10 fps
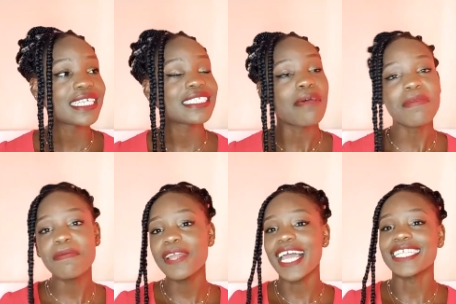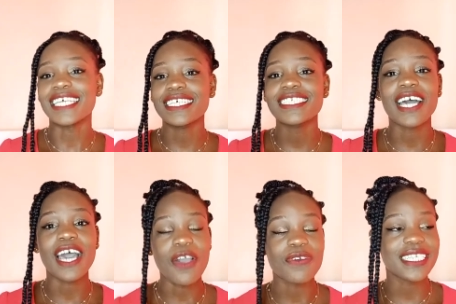some people are just
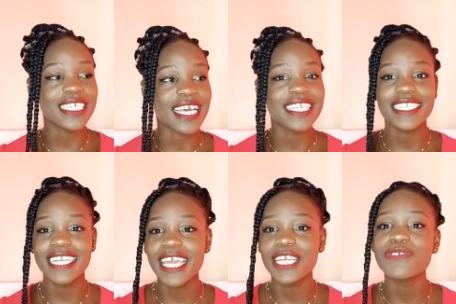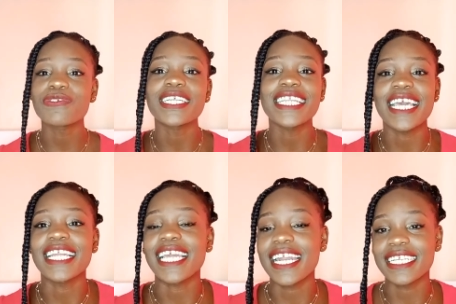out here trying to really
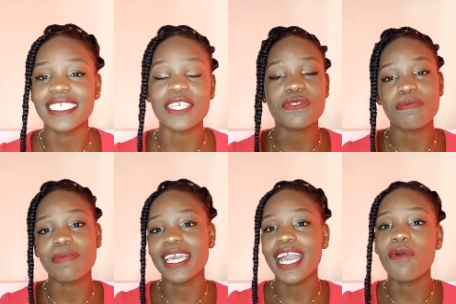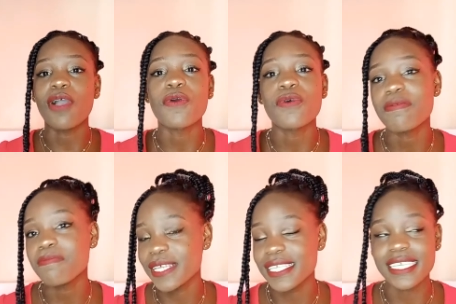encourage us to make our own
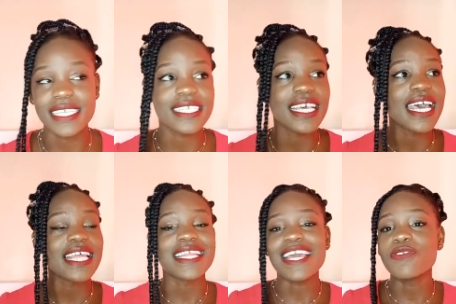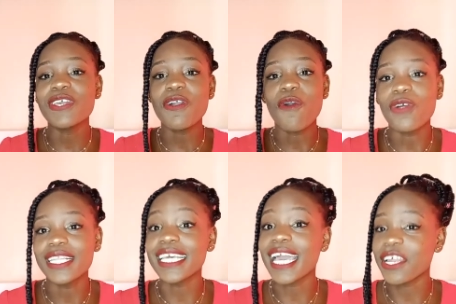pieces. They're doing
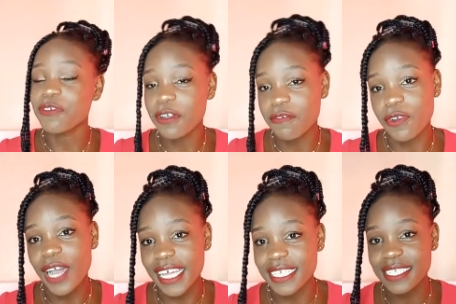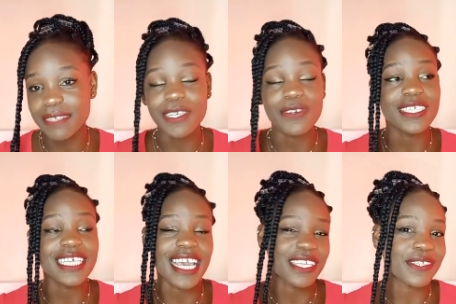all the hard work for us, because
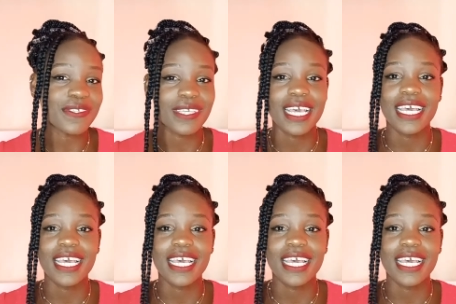guys,